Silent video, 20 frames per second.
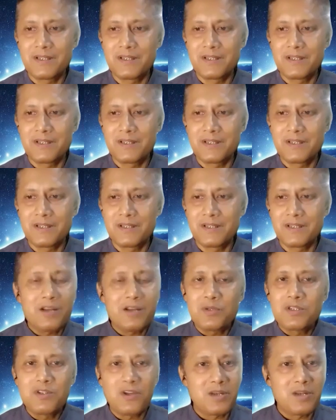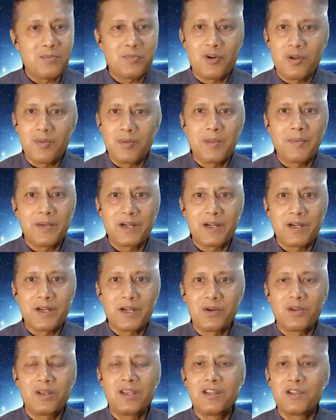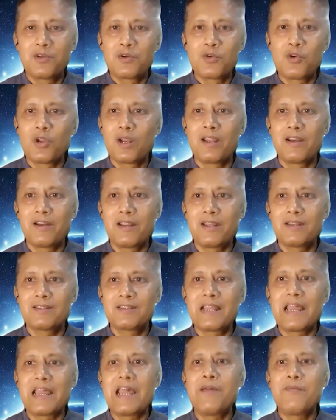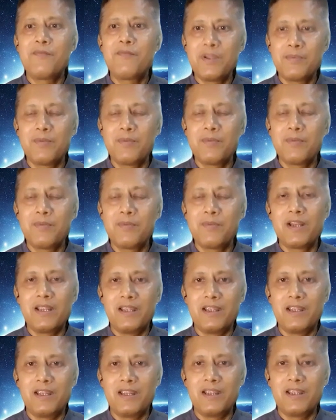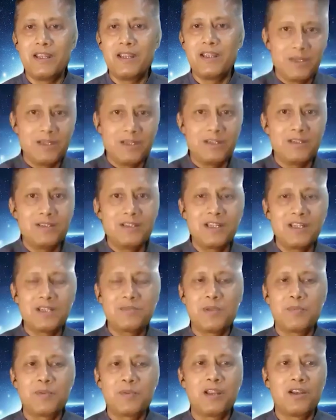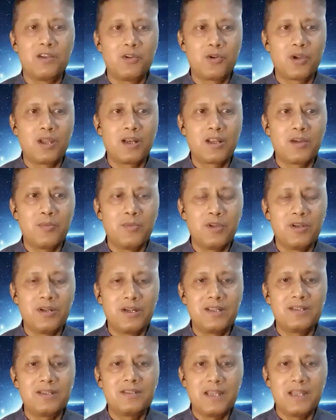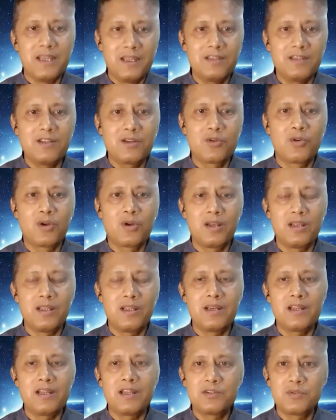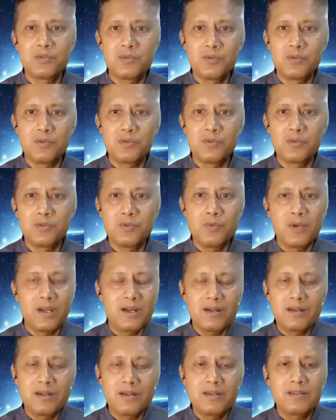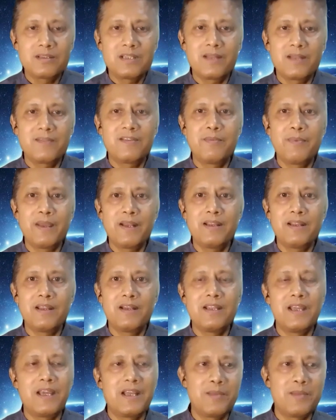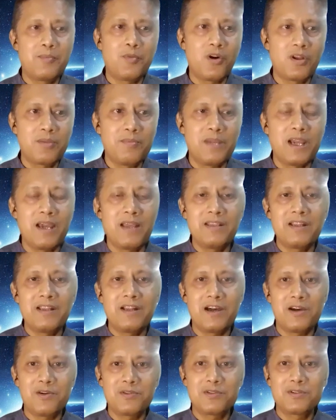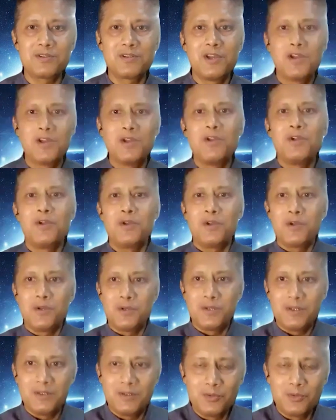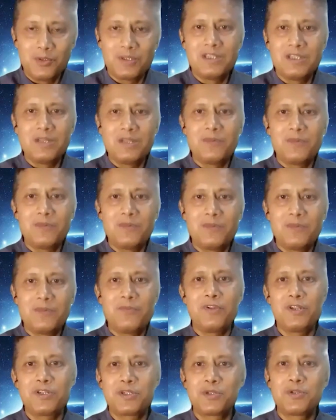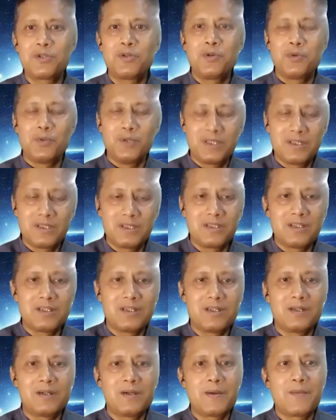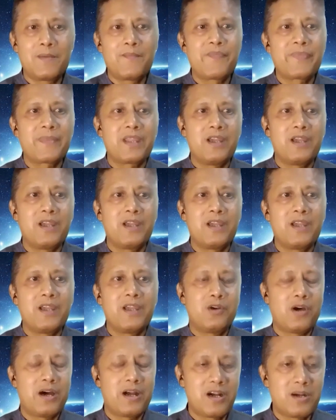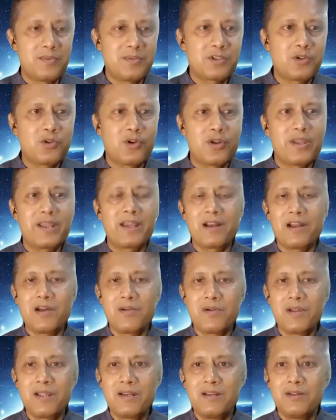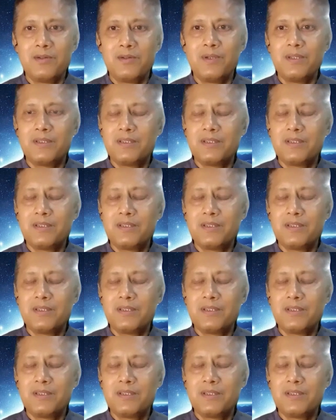But that was not a problem at all in the rural areas. Everybody, indigenous people and local communities in the rural areas, were self-dependent. They had a pond behind their house with the fish, with herbs growing around it, with